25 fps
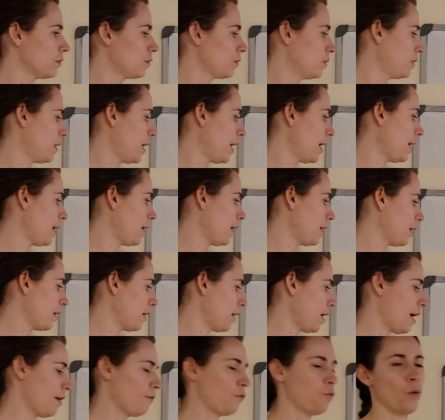They
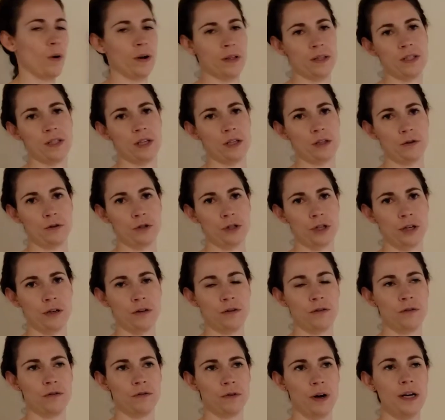have one solution,
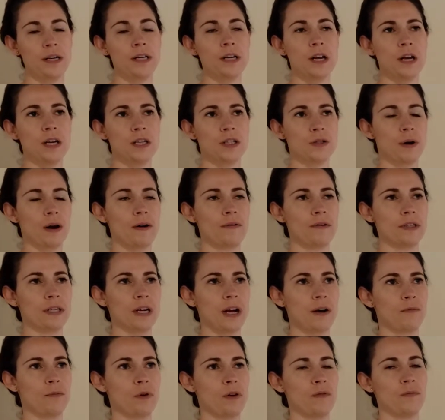right? So every
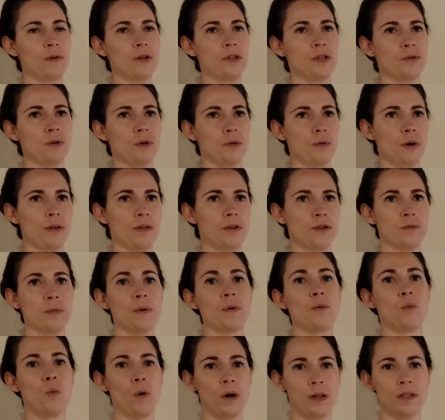time we've been doing one, there's
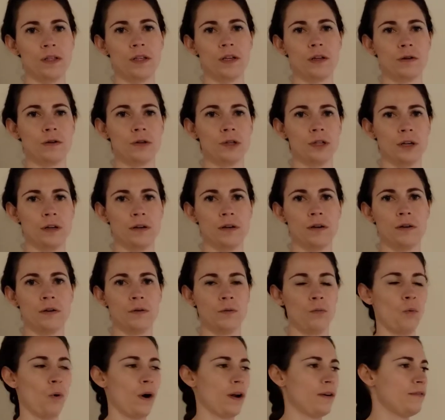been one solution.
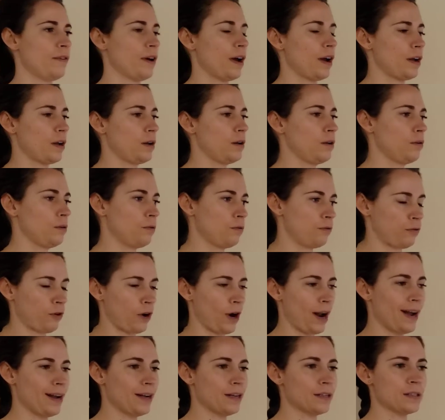One value for
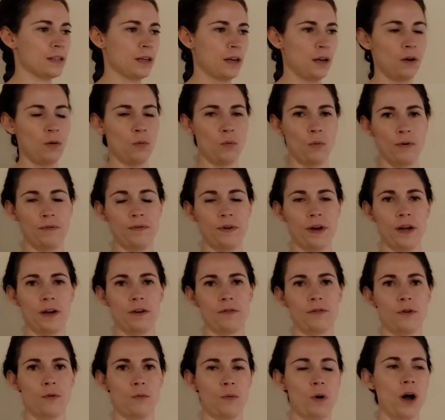x, one value
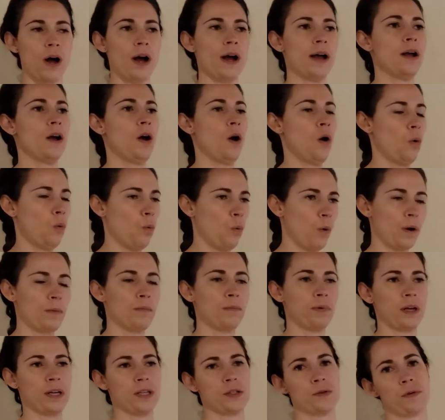for y, one
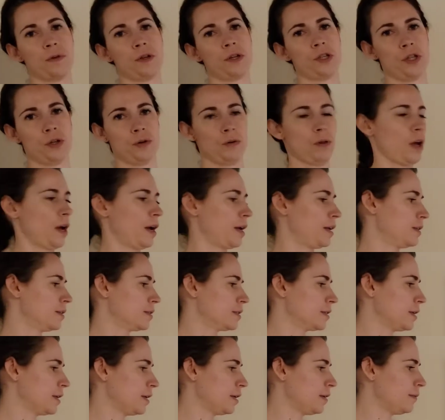place where the 2 lines
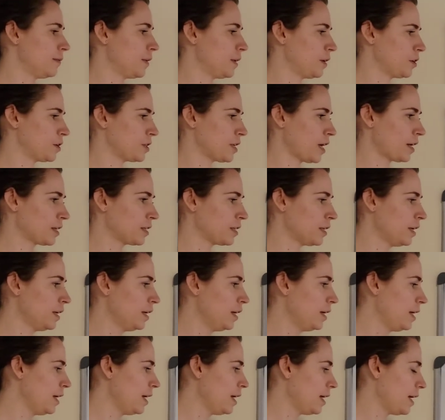intersect.
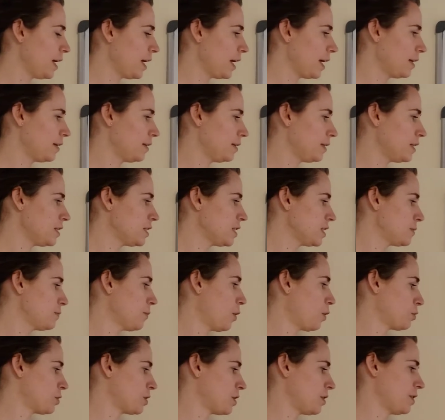And this is
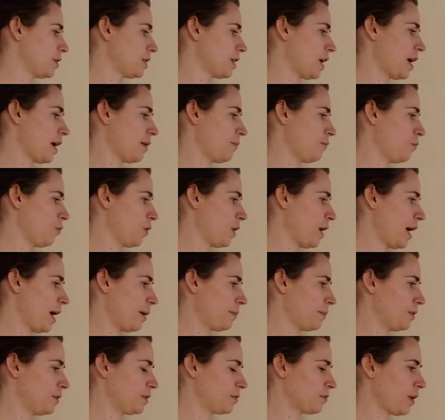most of the time what
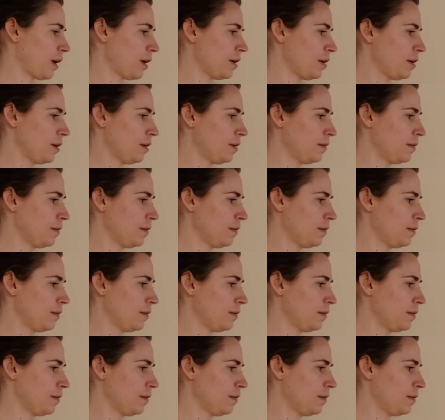happens, right?